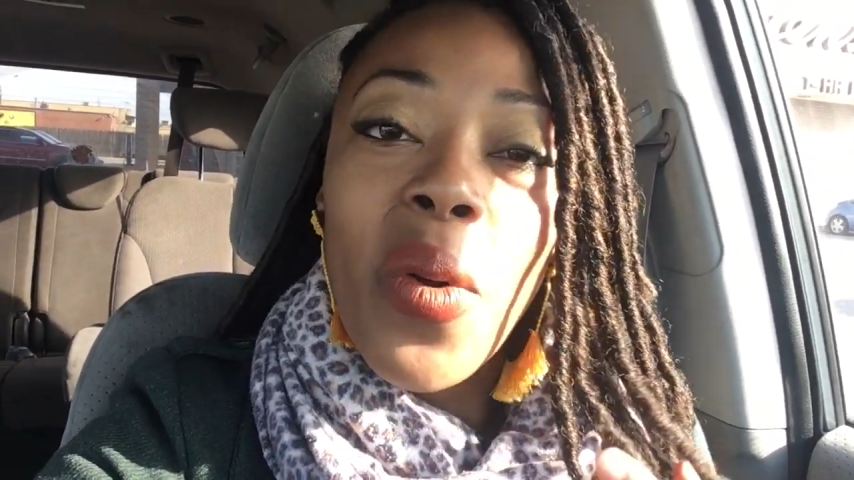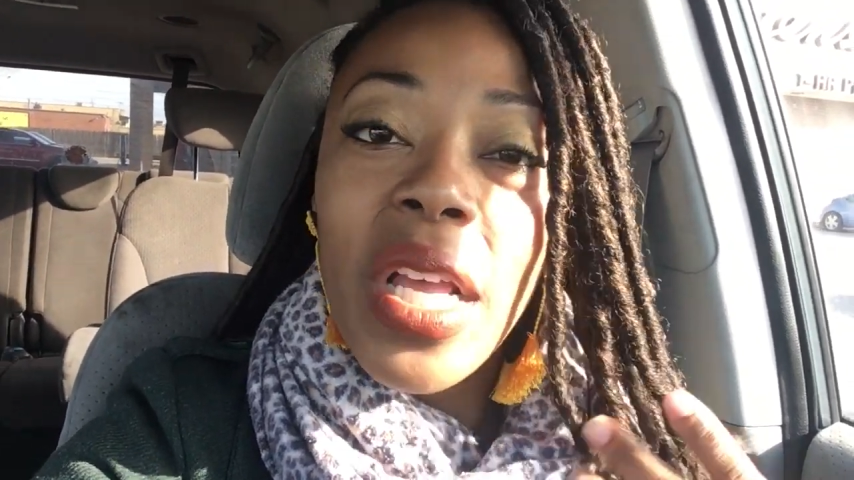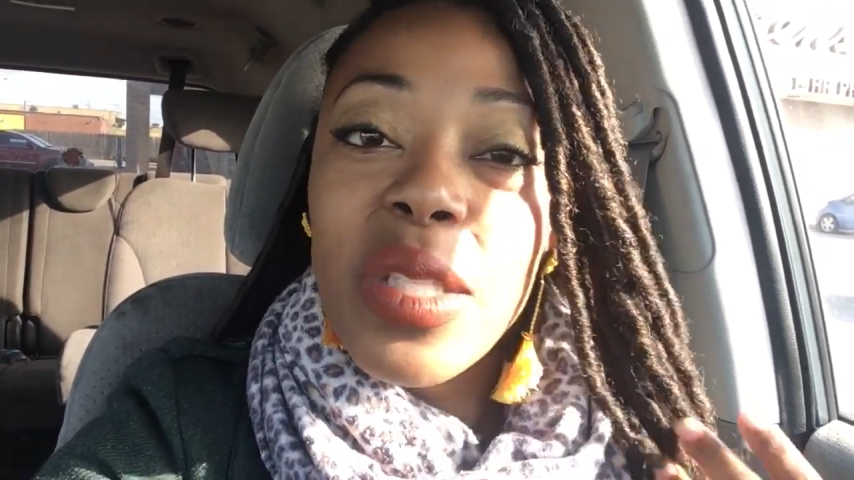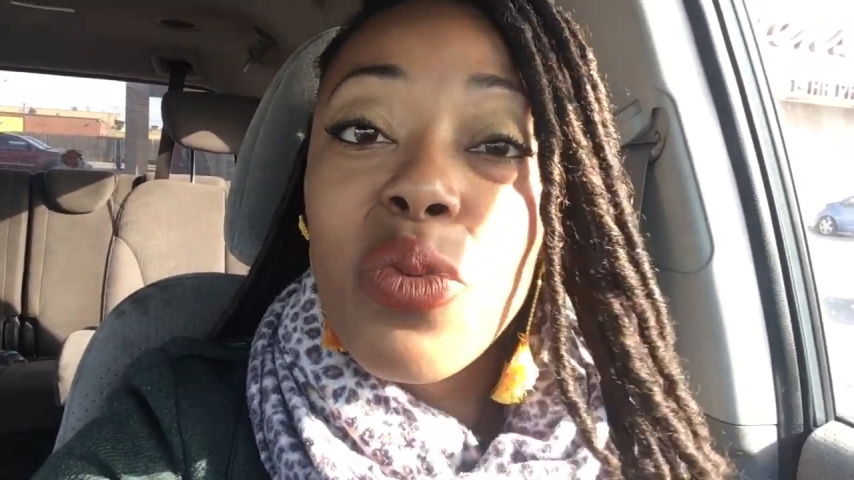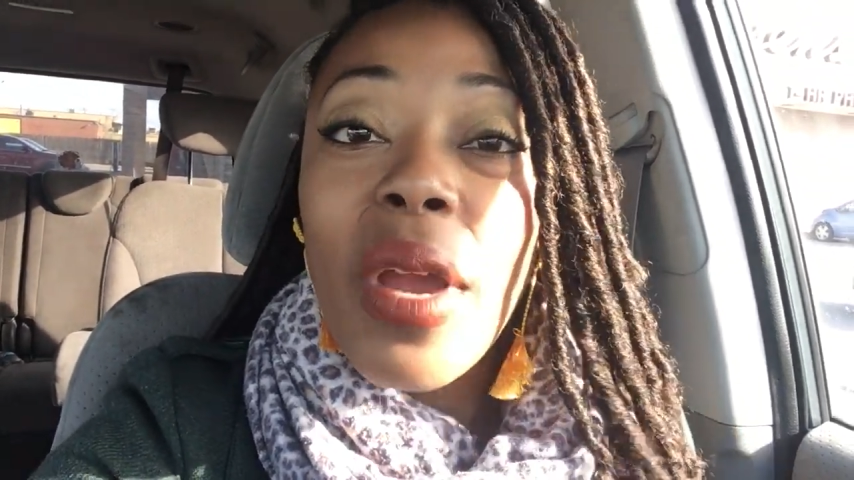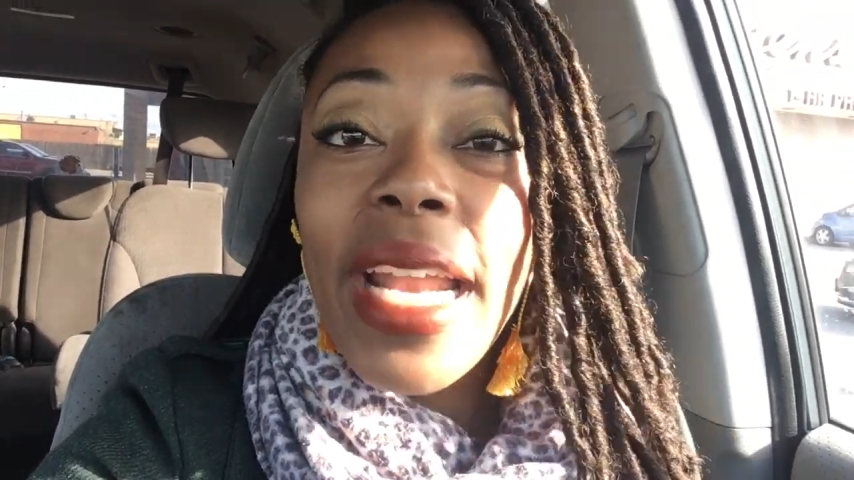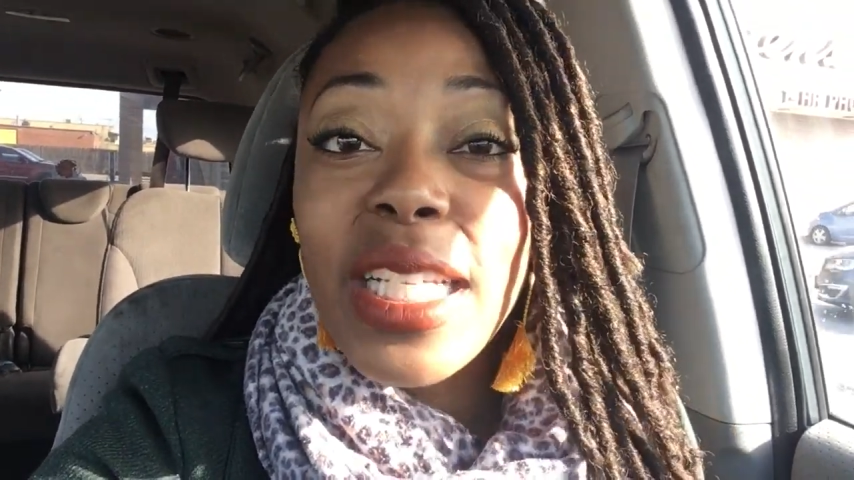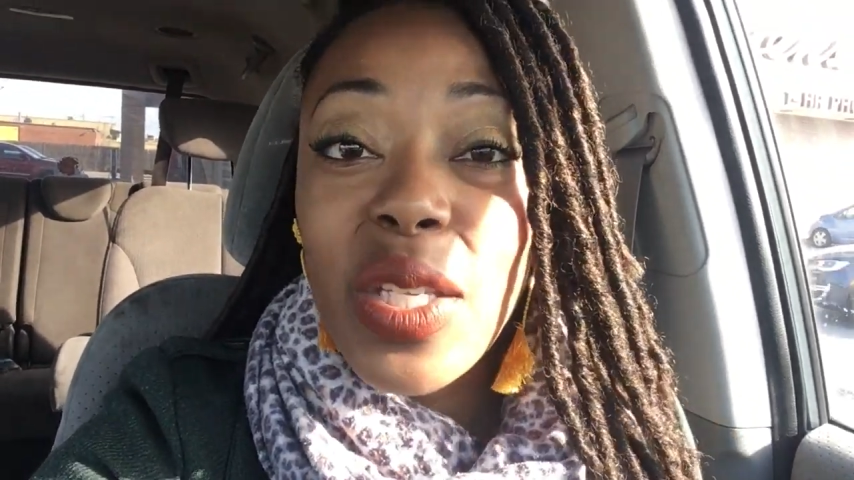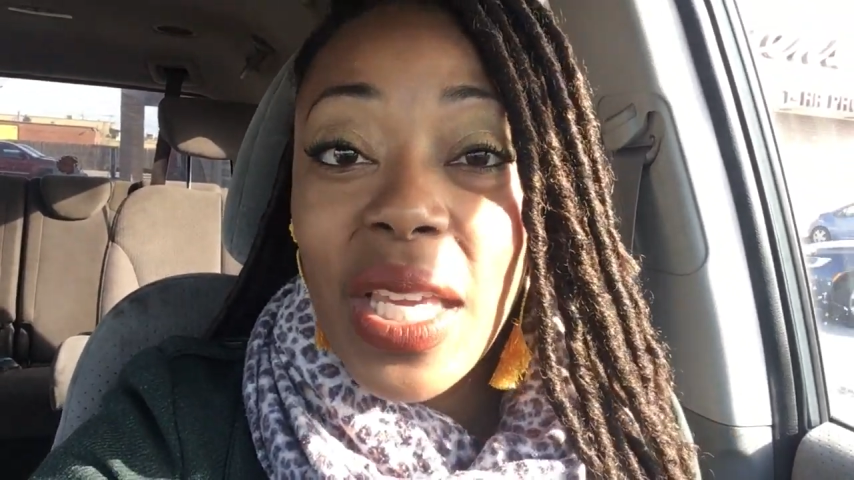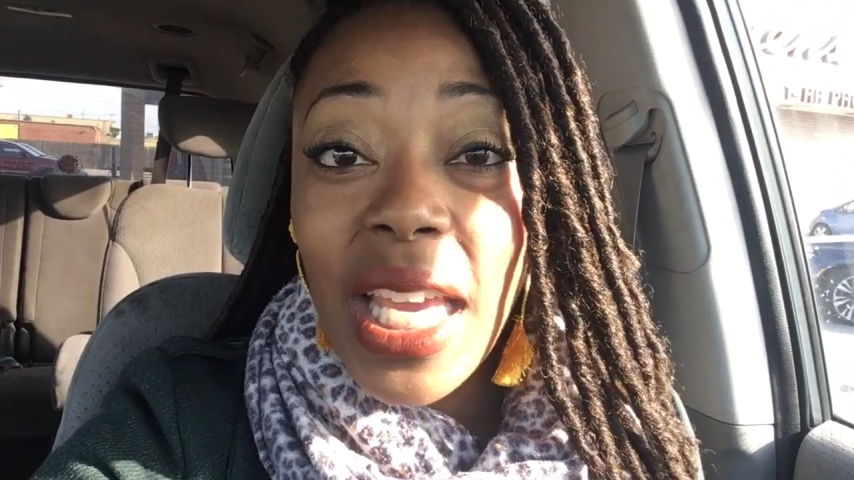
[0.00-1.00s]
is
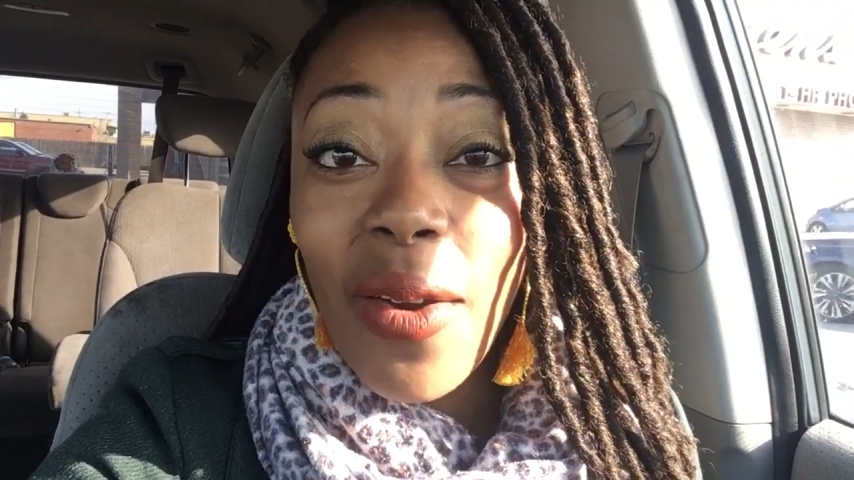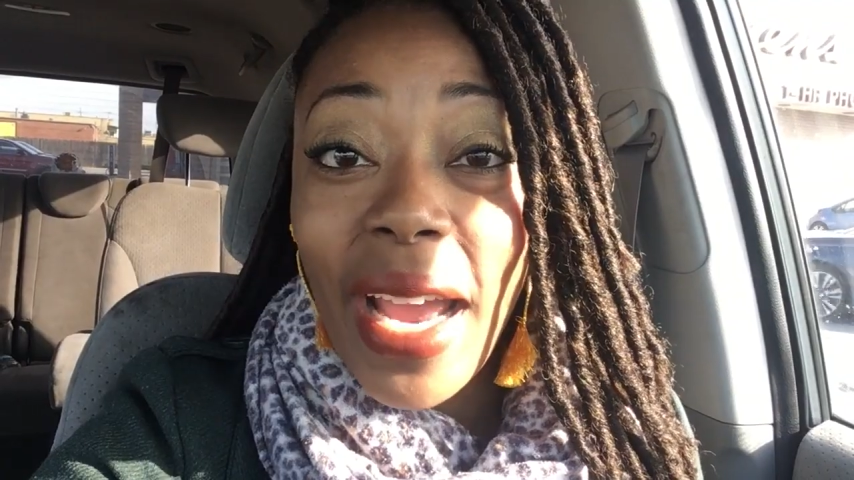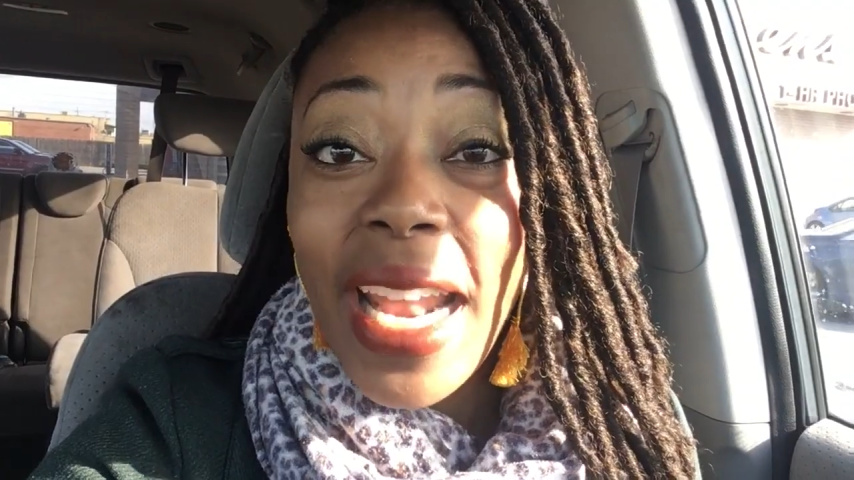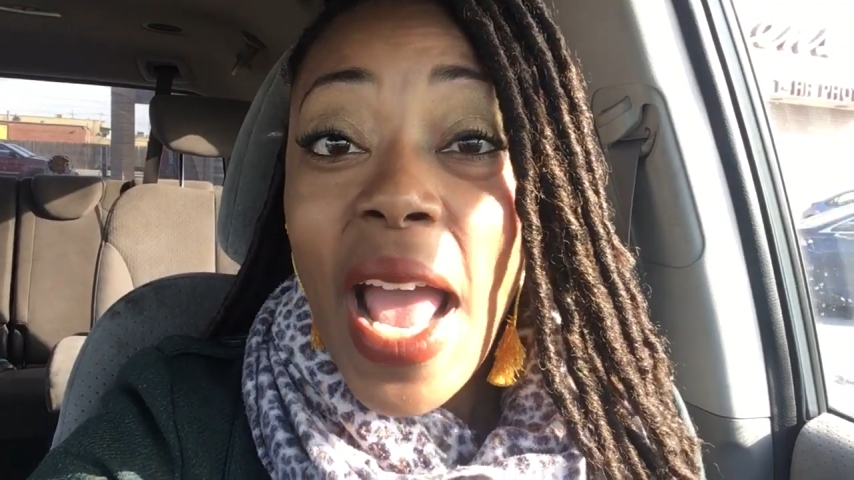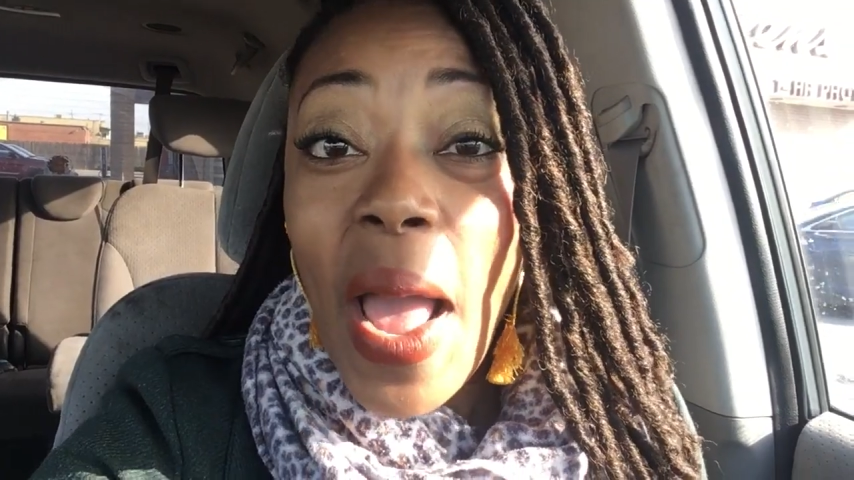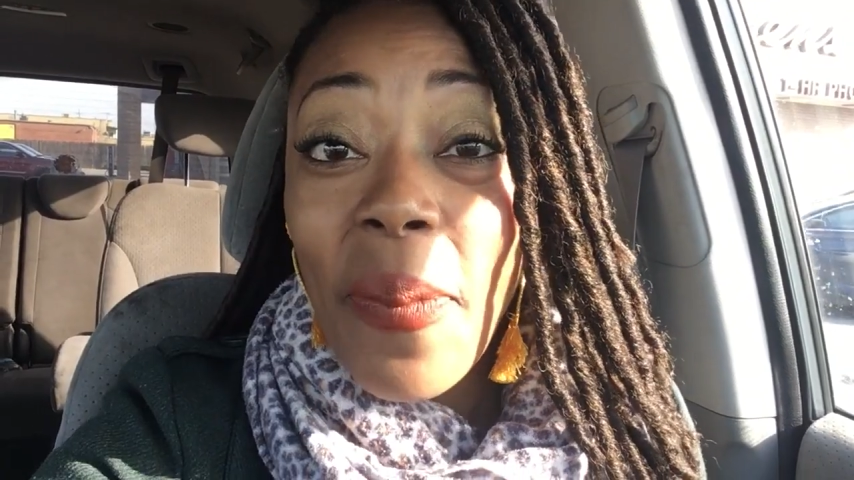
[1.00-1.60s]
ready to hear it.